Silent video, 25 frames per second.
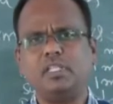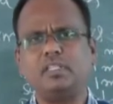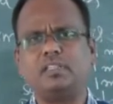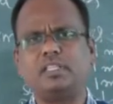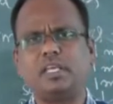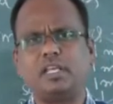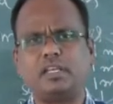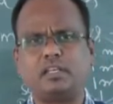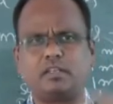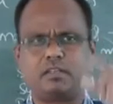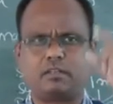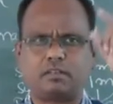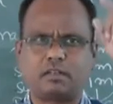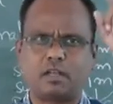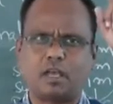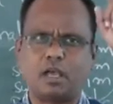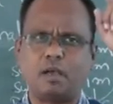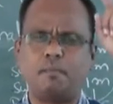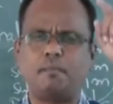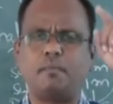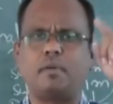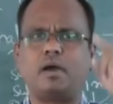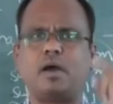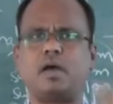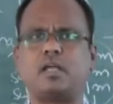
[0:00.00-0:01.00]
they
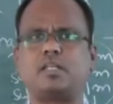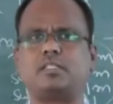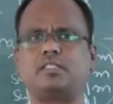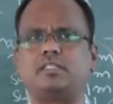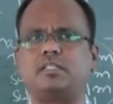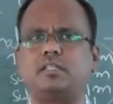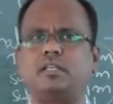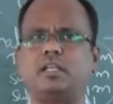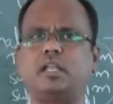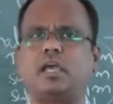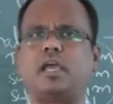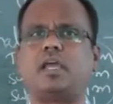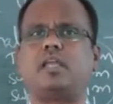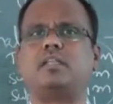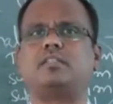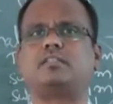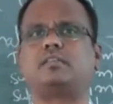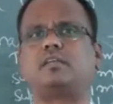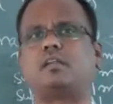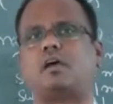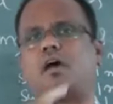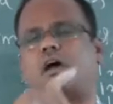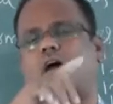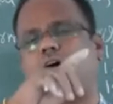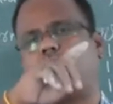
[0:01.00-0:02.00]
draw margin lines
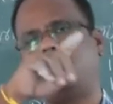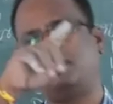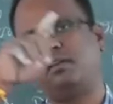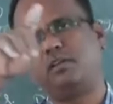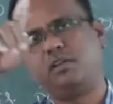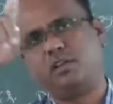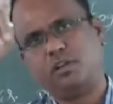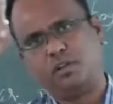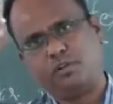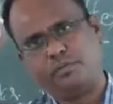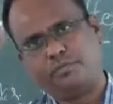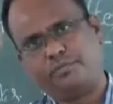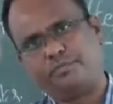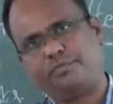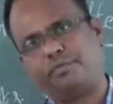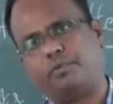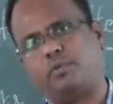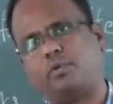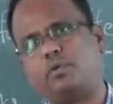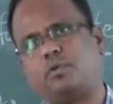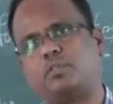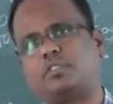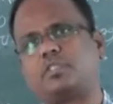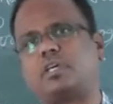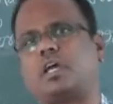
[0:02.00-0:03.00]
on all
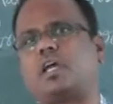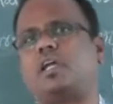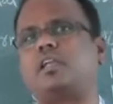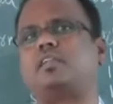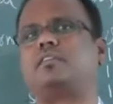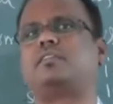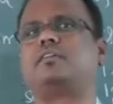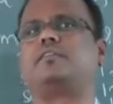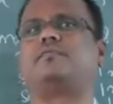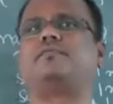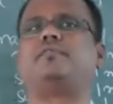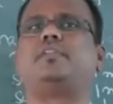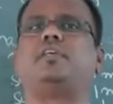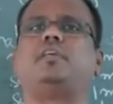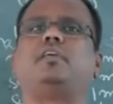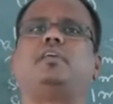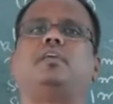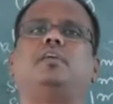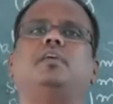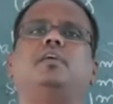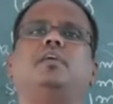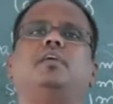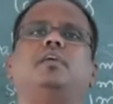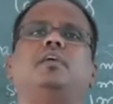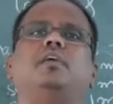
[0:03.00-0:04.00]
4 sides of
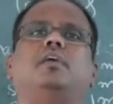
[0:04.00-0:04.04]
the